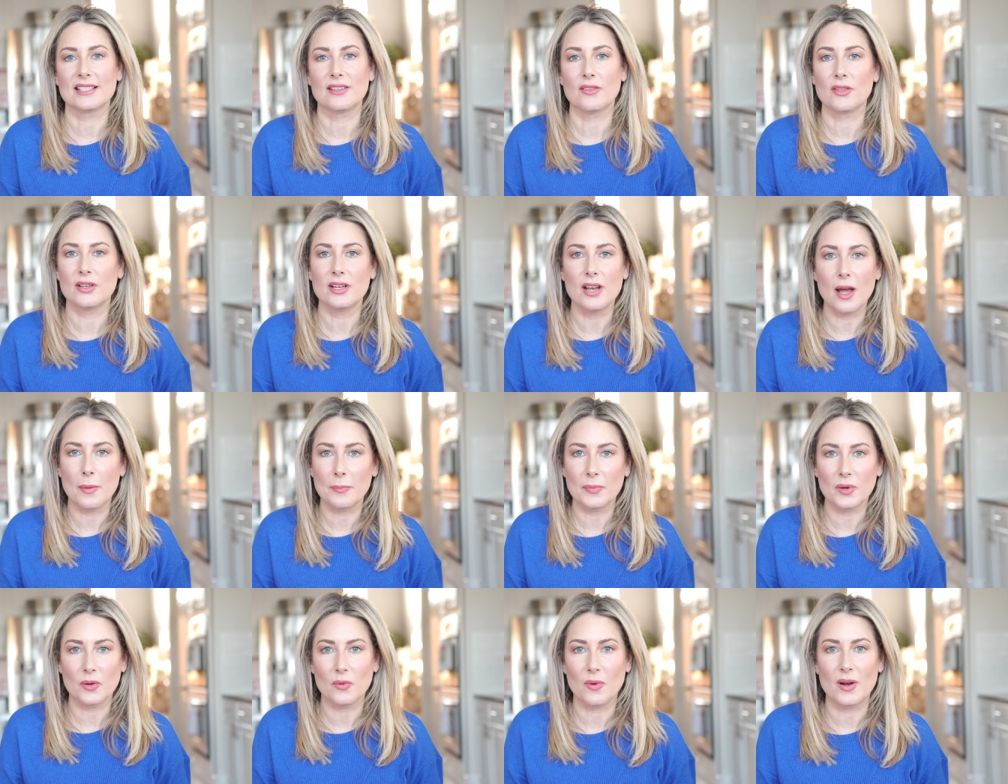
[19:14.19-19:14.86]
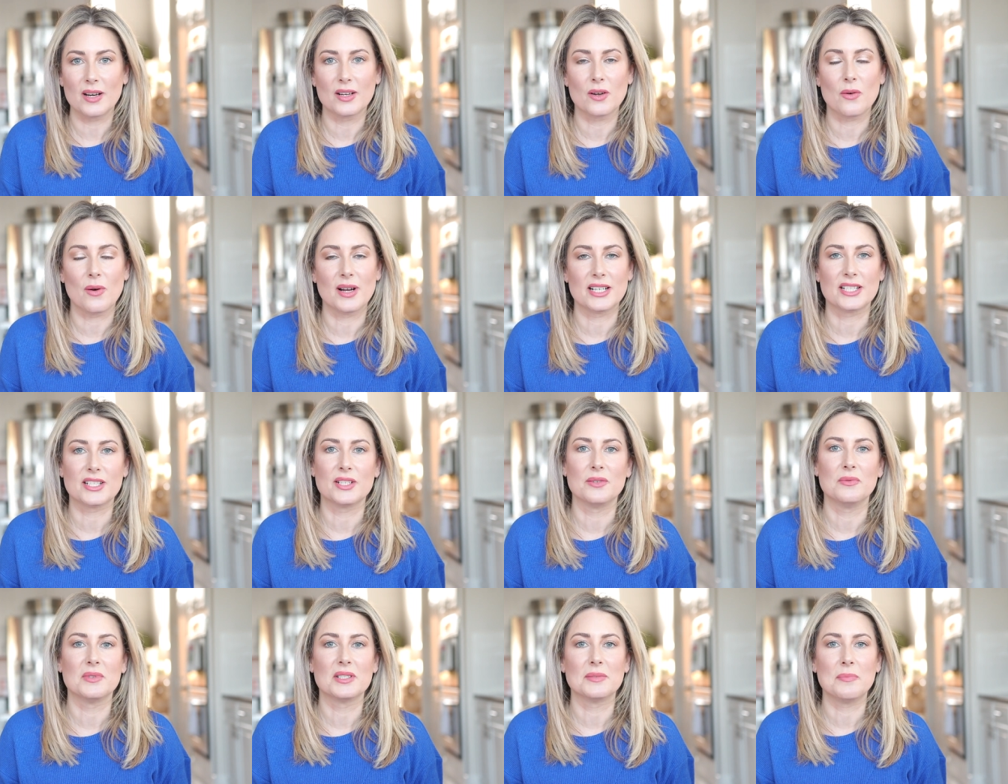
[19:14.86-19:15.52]
So the number one
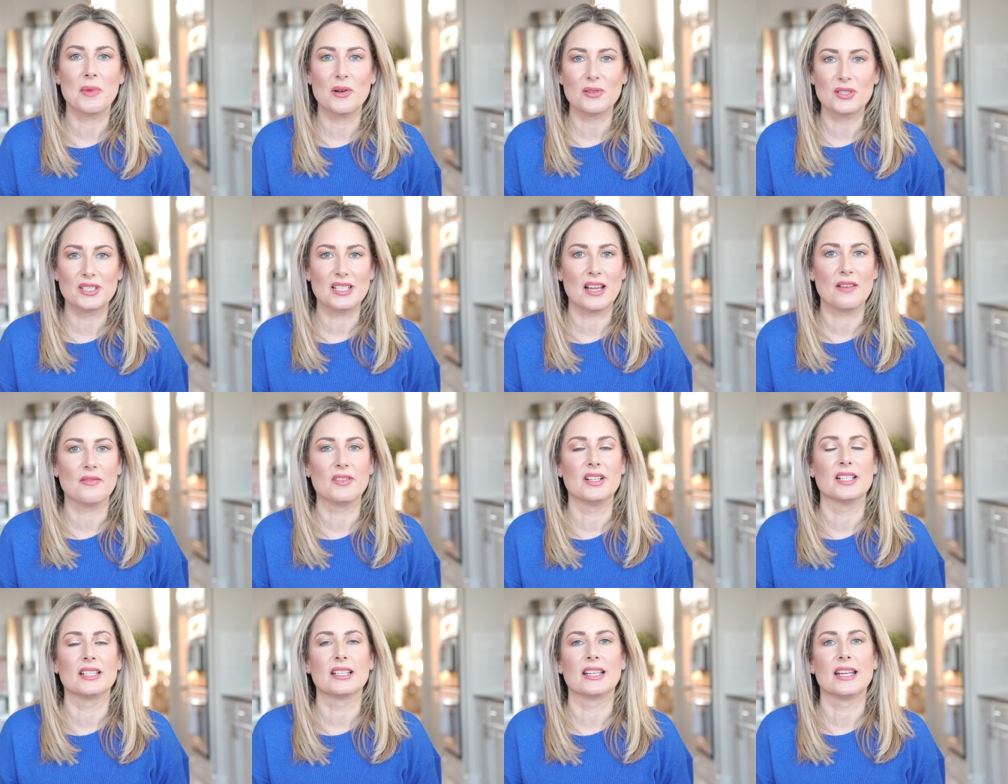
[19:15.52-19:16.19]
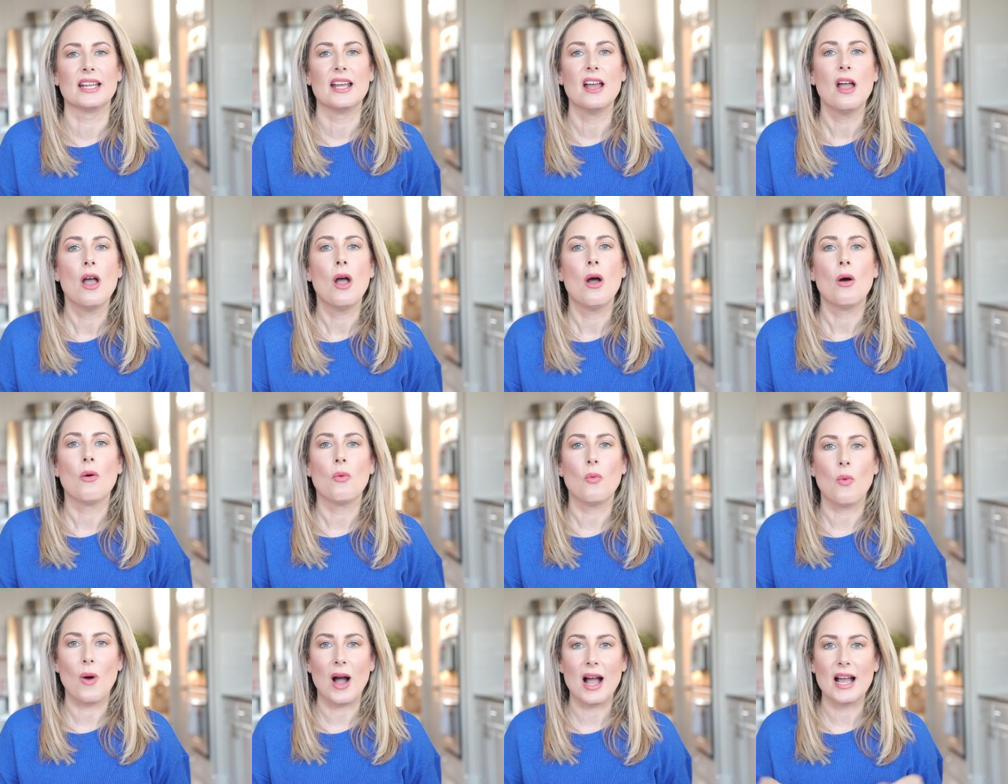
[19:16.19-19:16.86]
question was most definitely,
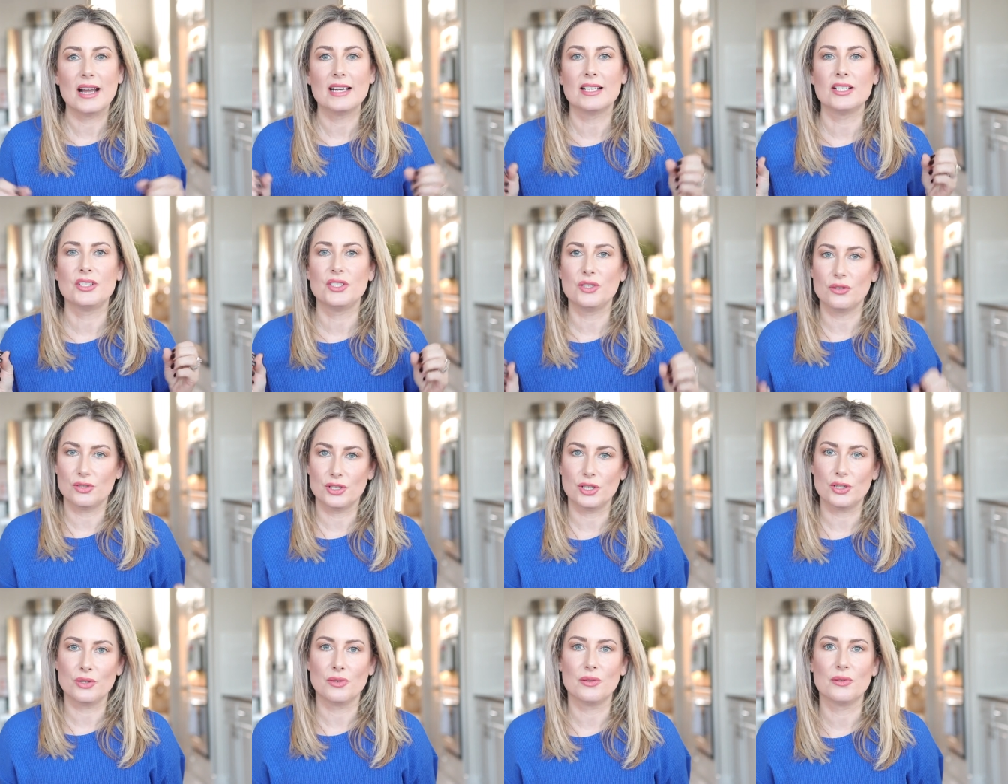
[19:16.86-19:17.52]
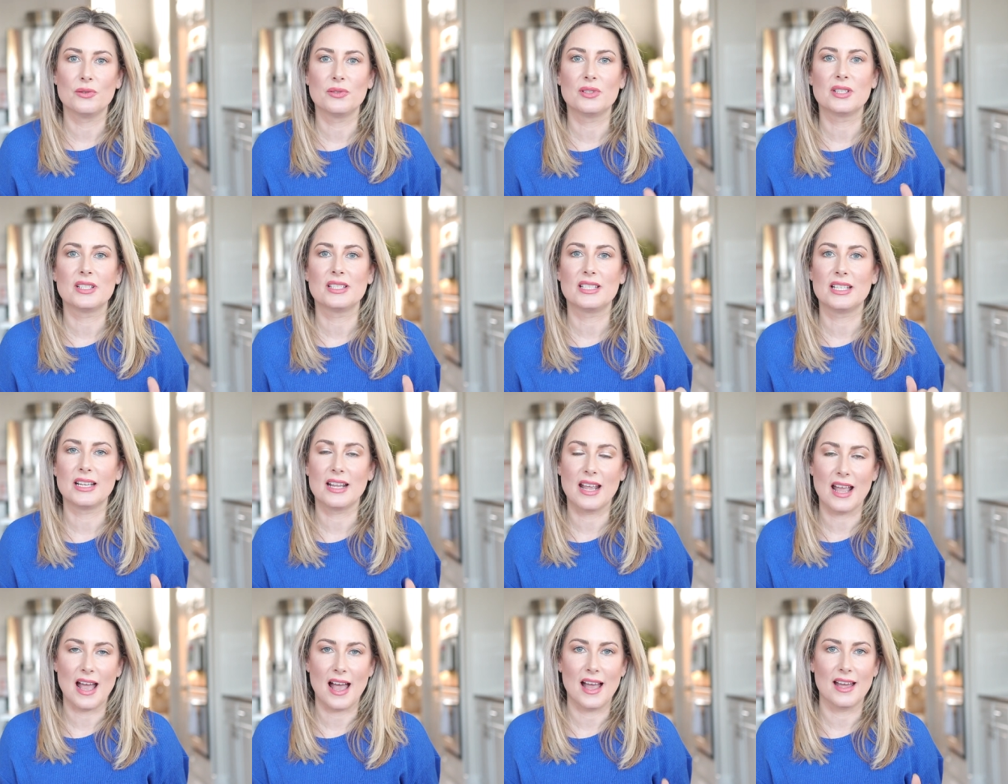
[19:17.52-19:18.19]
why did you choose
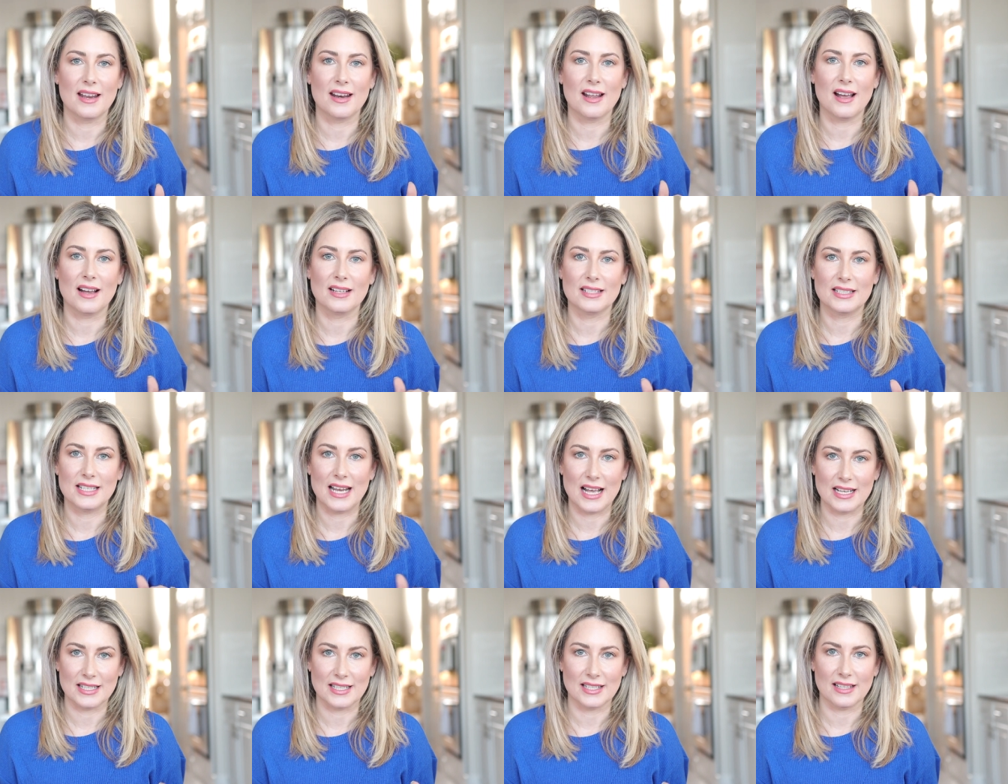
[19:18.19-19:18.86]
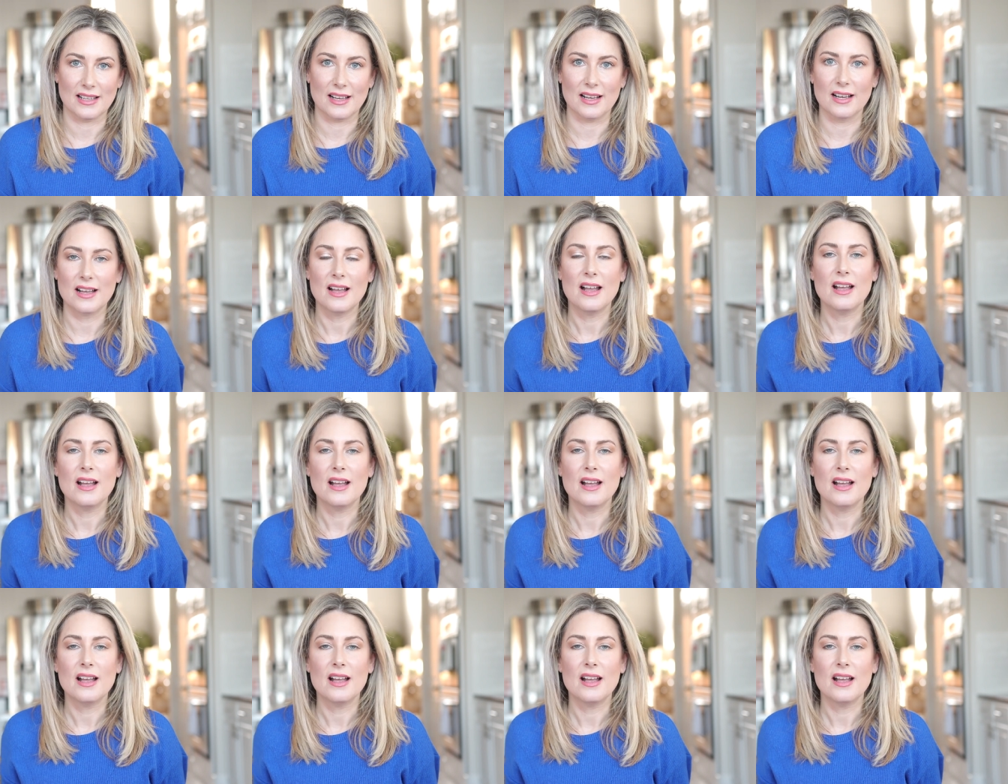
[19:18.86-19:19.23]
to get a Tesla?